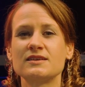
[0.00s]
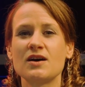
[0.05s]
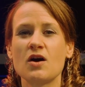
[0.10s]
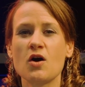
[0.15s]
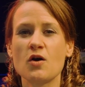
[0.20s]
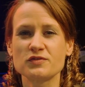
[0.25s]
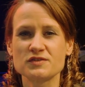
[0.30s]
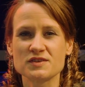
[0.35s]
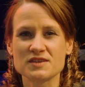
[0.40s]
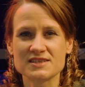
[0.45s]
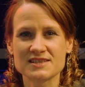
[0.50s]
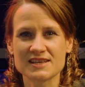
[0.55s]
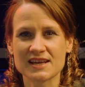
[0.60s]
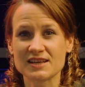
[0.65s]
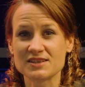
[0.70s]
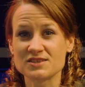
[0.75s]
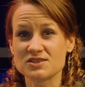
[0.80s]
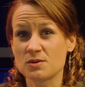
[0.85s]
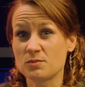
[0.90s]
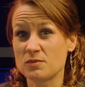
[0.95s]
After the
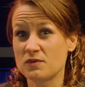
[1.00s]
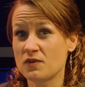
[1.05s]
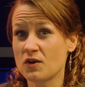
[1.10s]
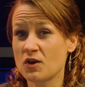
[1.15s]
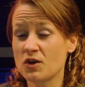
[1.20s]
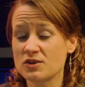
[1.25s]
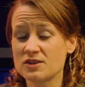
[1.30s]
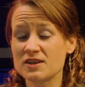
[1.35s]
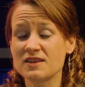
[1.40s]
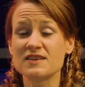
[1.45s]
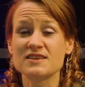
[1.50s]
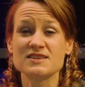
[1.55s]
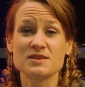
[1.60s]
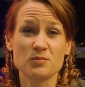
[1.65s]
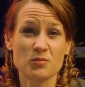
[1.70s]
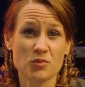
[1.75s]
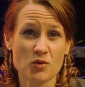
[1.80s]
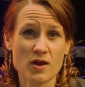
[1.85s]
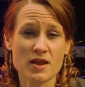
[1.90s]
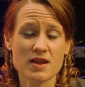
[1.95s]
second time you've heard it, there's
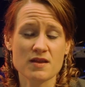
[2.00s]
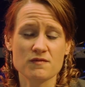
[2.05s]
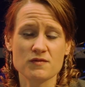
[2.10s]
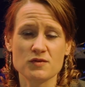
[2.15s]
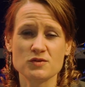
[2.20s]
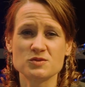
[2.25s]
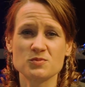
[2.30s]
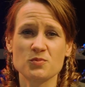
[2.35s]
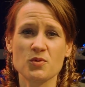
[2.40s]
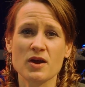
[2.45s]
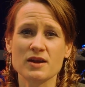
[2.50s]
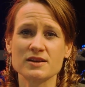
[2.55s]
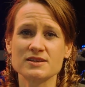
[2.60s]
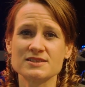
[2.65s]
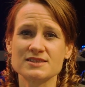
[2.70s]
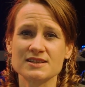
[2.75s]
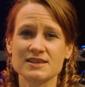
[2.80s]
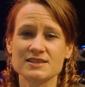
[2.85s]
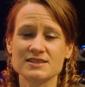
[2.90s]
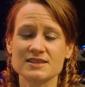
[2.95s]
a break for you to
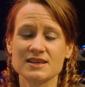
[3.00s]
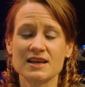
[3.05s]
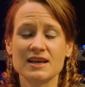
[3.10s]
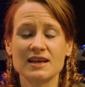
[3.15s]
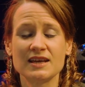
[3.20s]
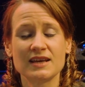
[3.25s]
practice it,